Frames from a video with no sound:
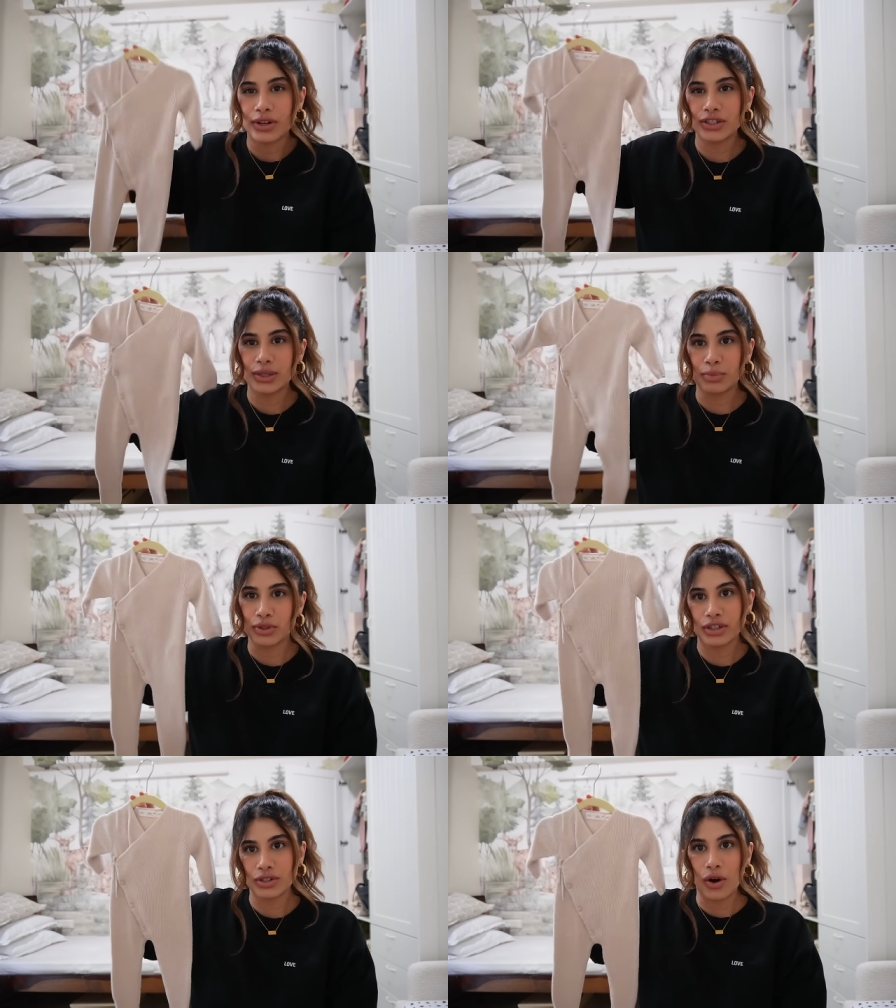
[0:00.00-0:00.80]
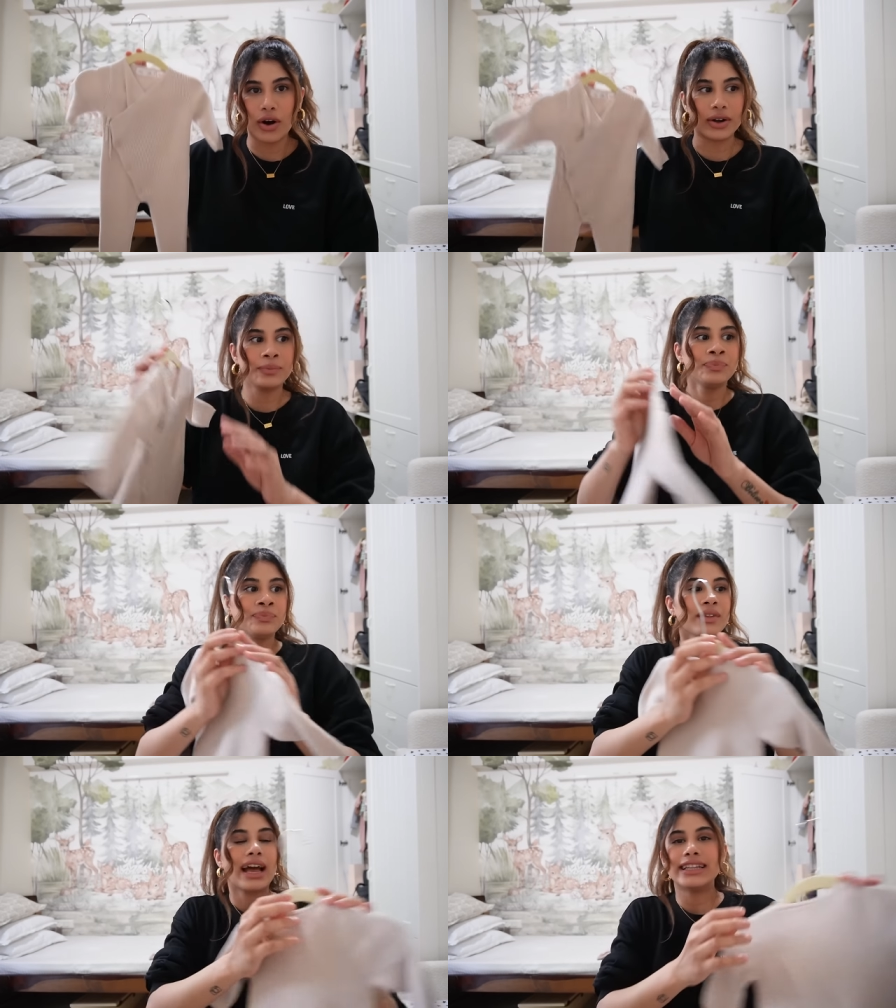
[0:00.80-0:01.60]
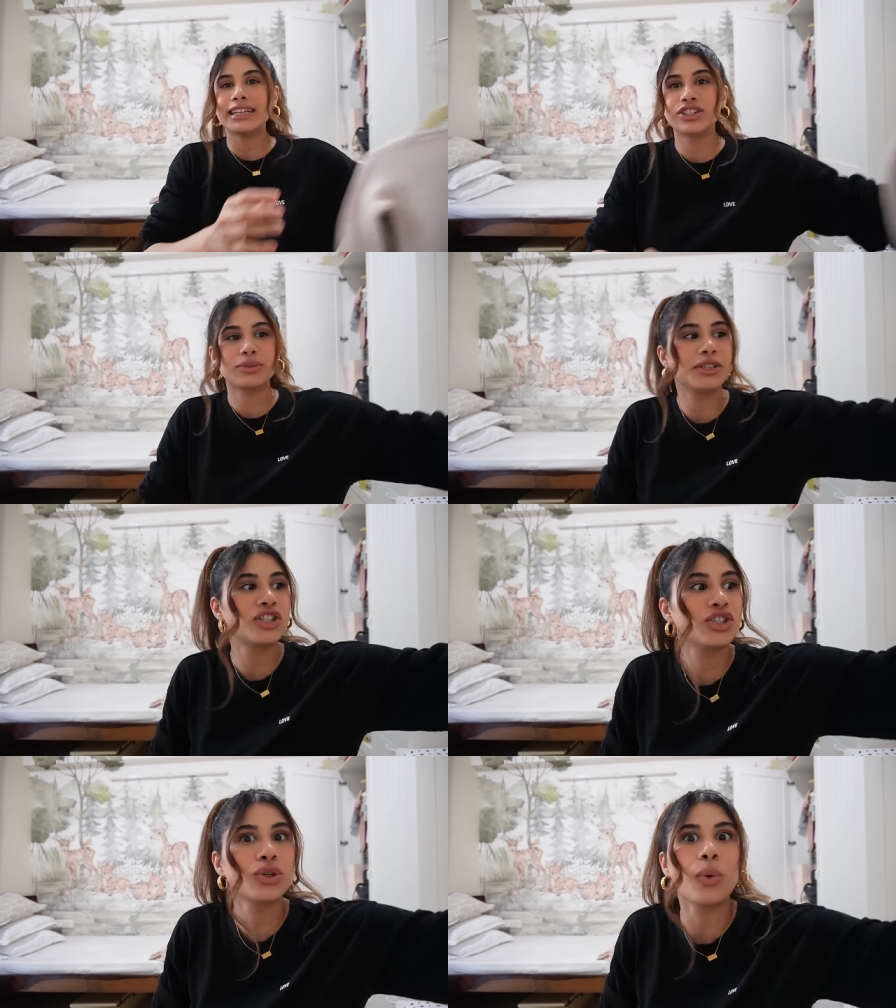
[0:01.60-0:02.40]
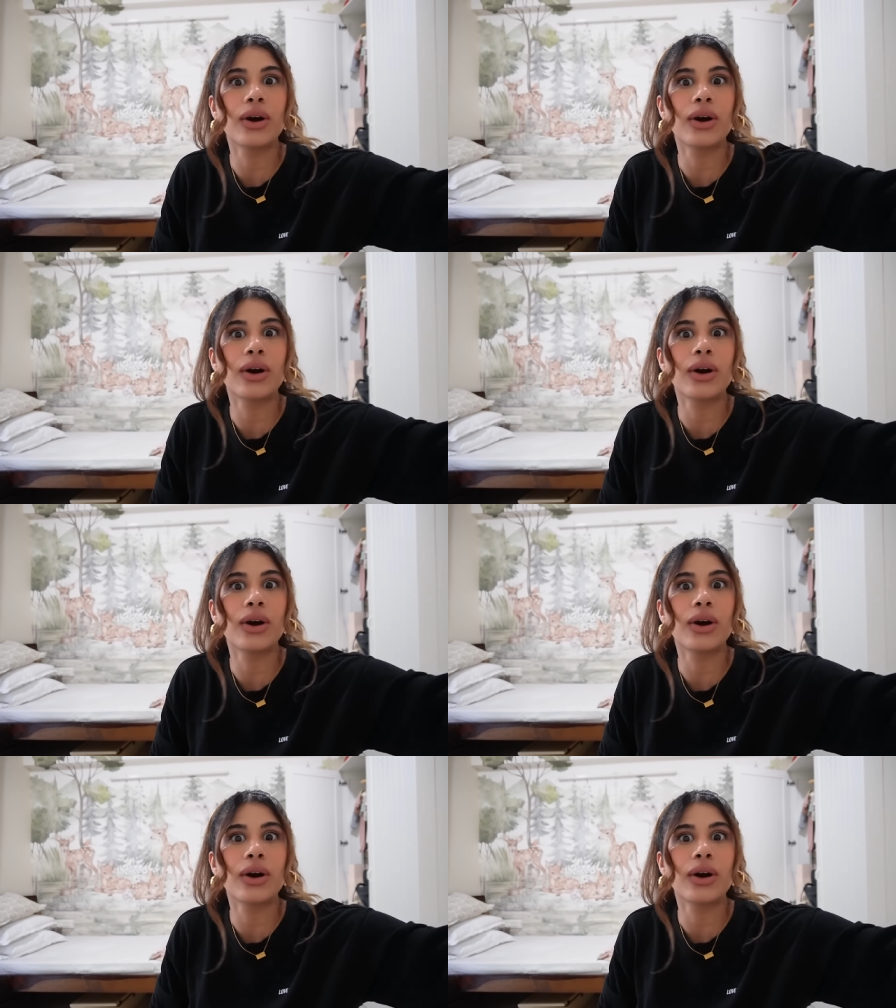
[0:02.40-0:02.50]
can just put this on and they'll just be so